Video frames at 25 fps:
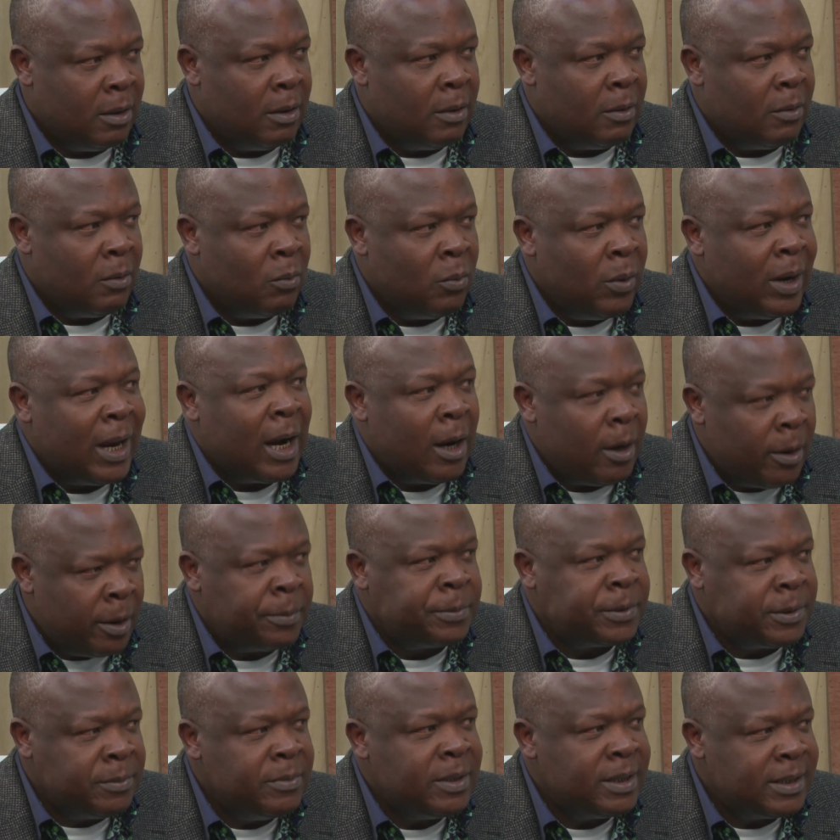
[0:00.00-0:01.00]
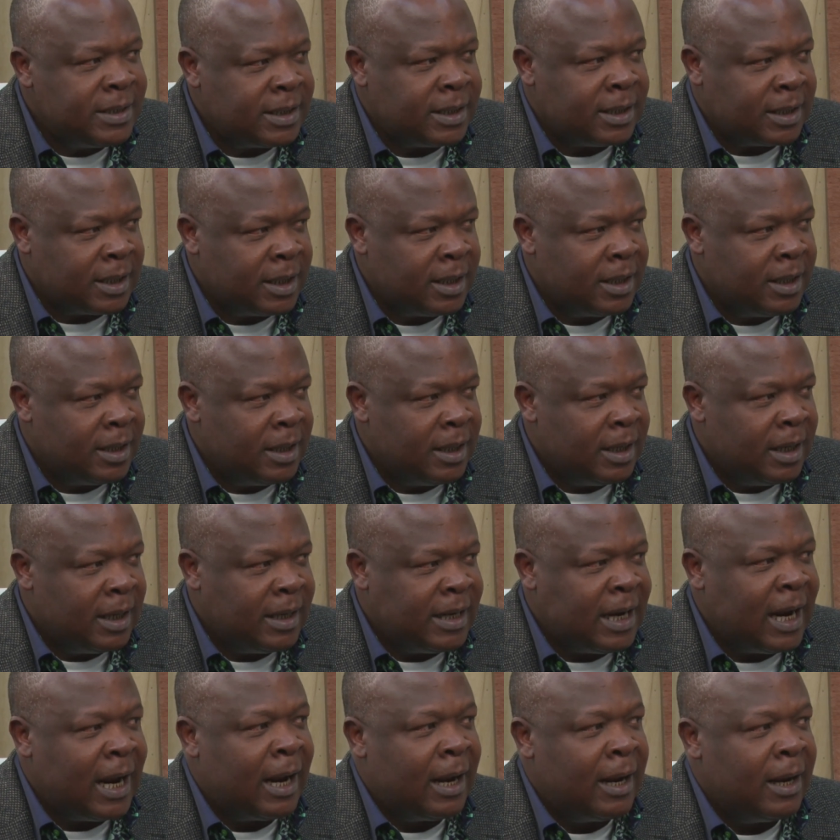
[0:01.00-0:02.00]
We are optimistic
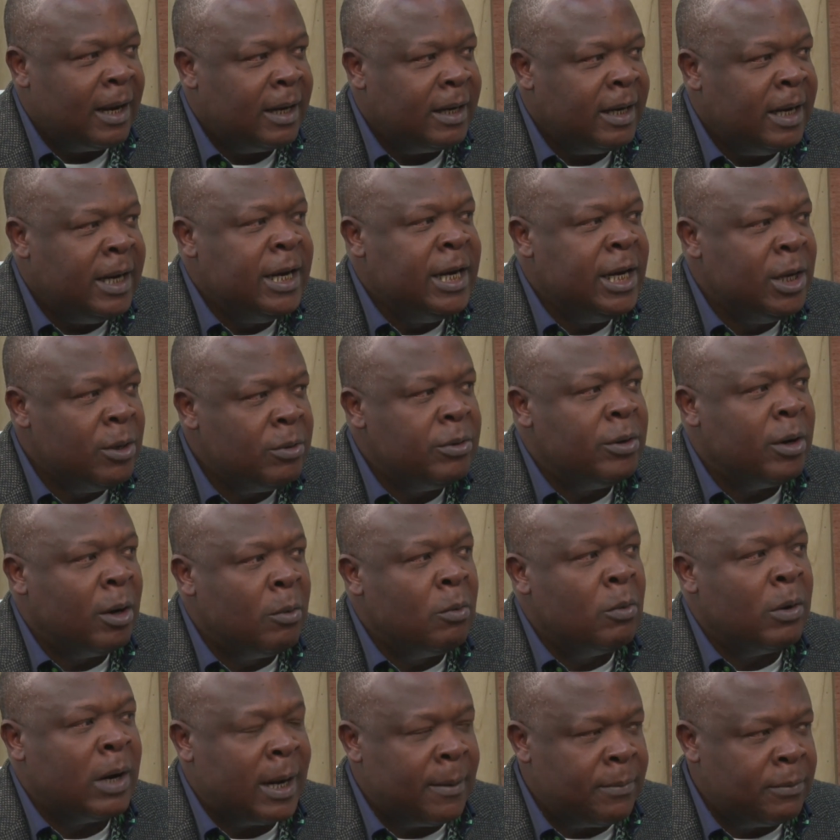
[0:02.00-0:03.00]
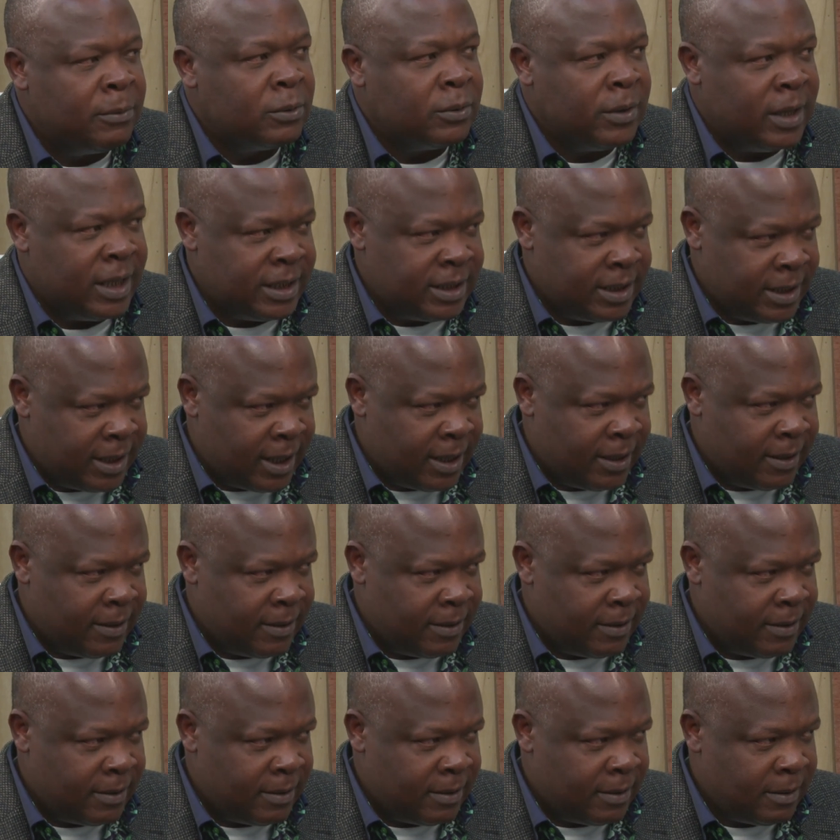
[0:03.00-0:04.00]
that a new dawn will happen to Nigeria.
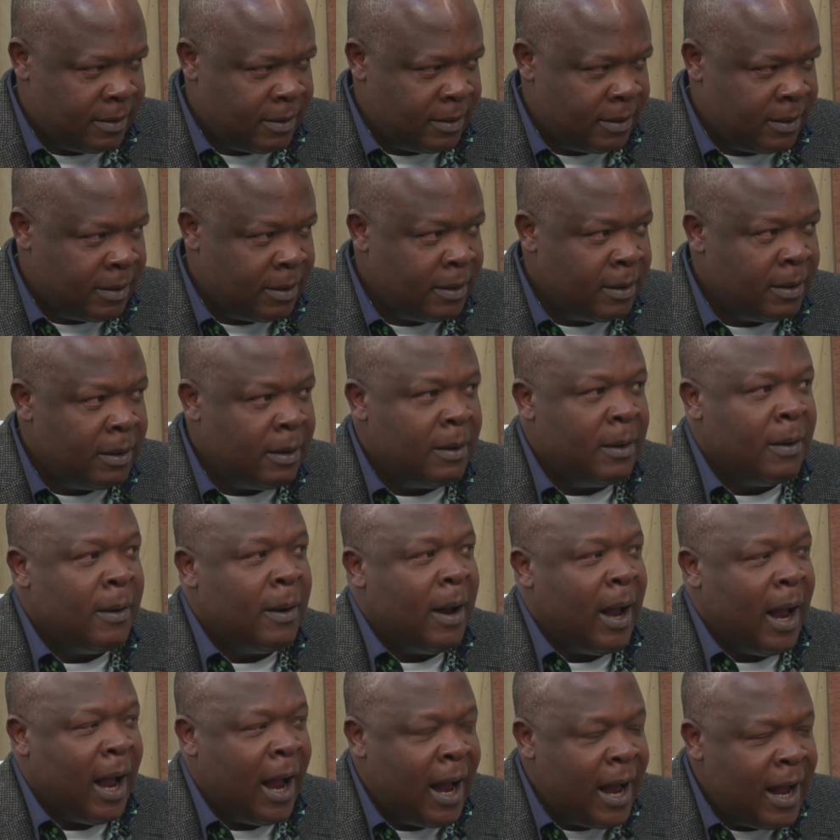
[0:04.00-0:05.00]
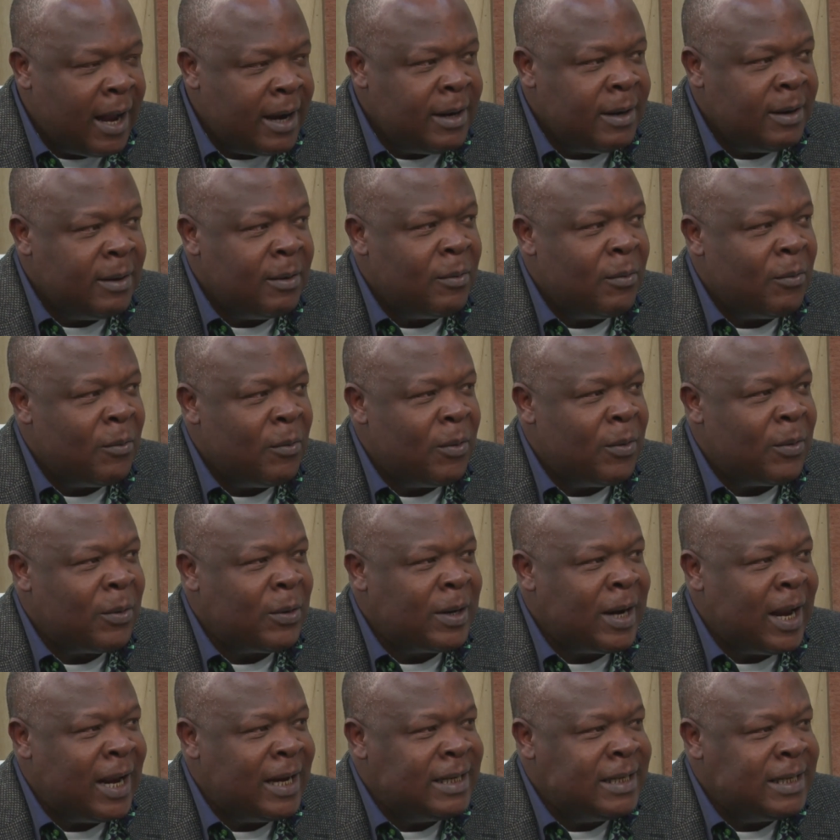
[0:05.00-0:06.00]
And
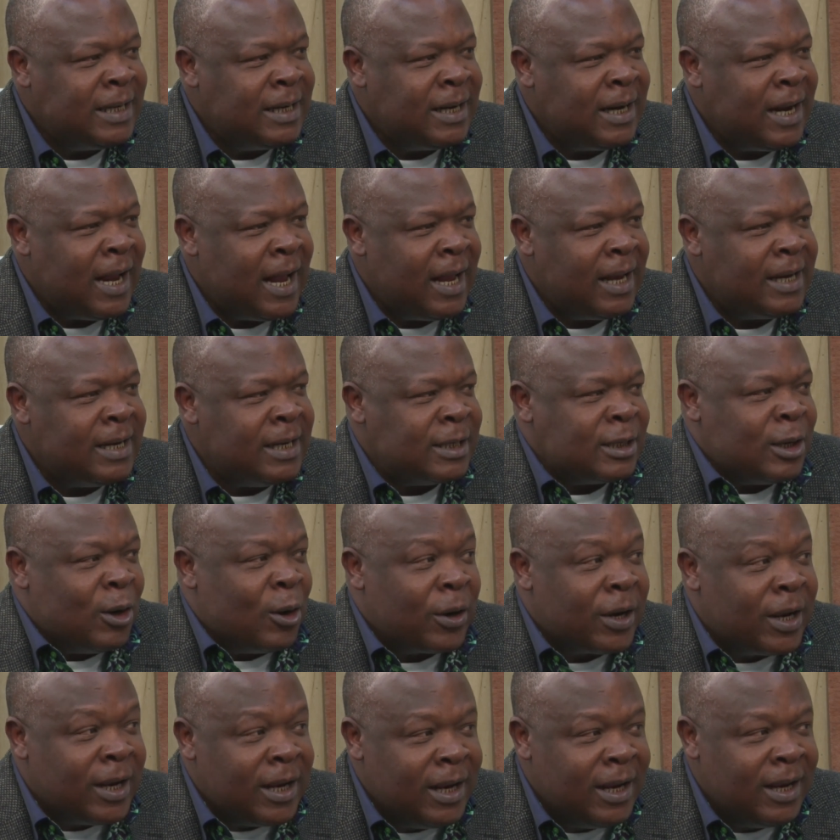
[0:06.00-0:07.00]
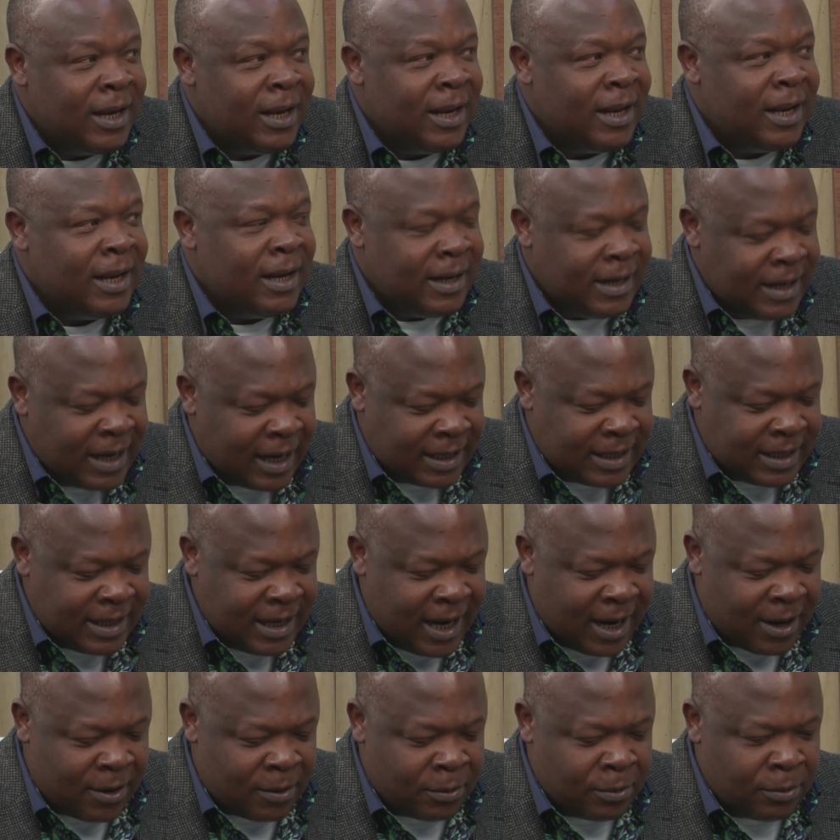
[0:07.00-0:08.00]
Nigeria is lucky that
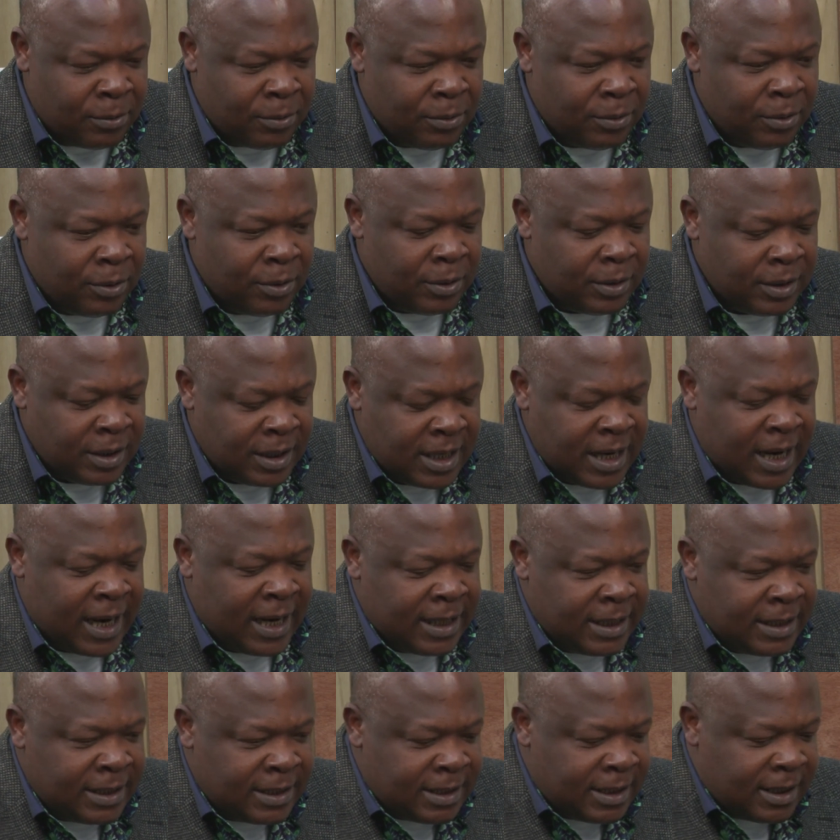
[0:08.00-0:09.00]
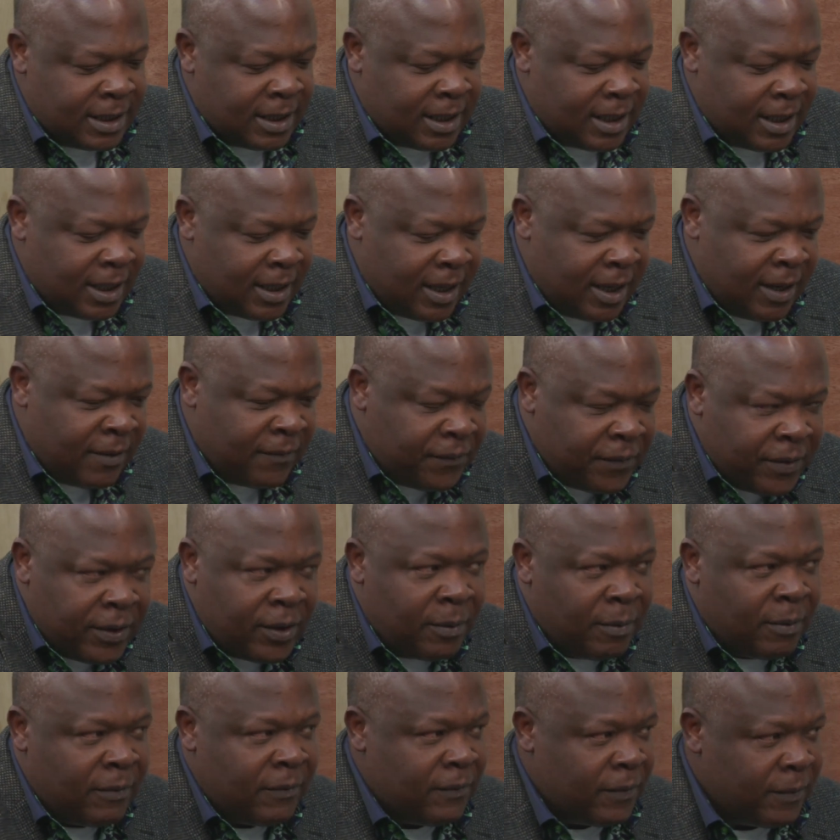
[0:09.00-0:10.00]
now there is a Freedom
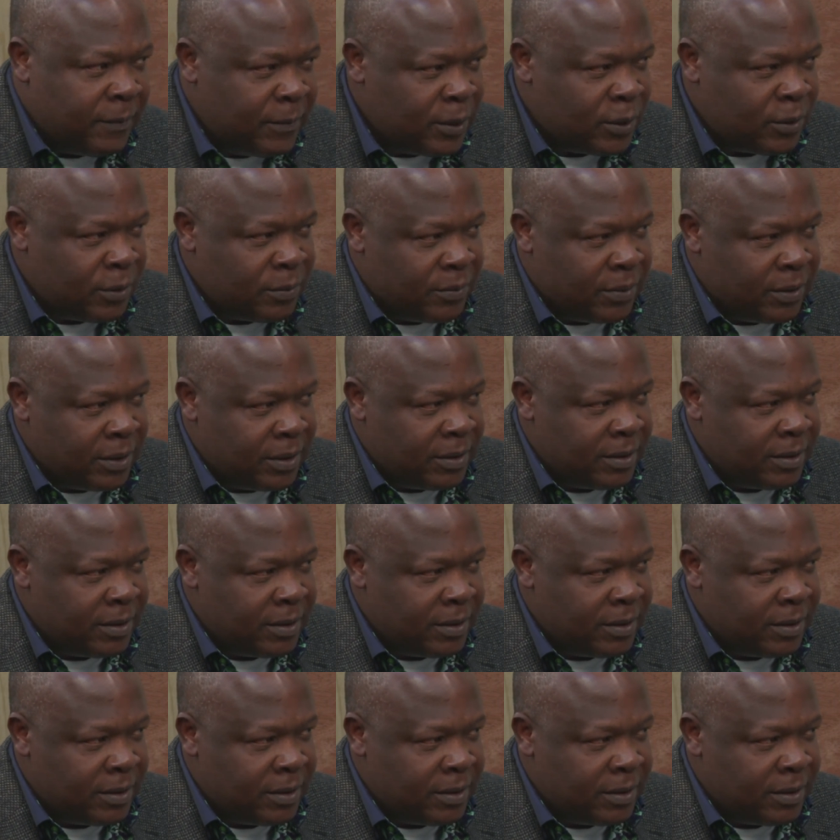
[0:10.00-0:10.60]
of Information Bill.